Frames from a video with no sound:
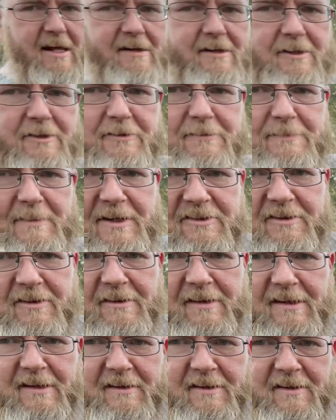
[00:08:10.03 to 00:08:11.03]
do is make sure
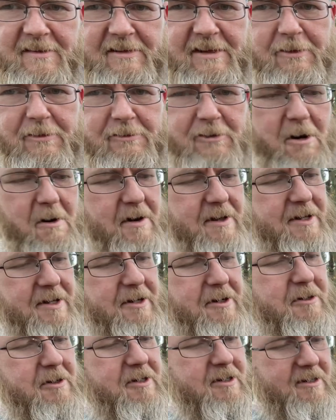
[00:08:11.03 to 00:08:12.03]
that, because it'll go on there
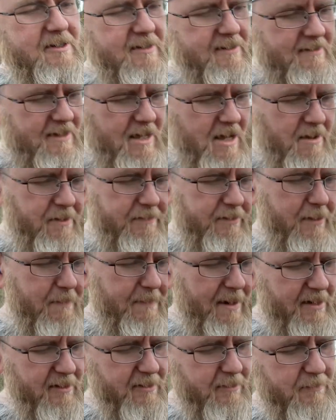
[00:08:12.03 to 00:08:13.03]
crooked. I don't know if the
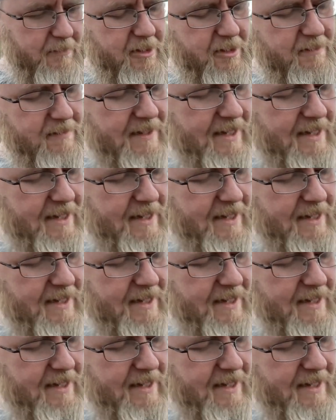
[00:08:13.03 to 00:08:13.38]
barrel will go on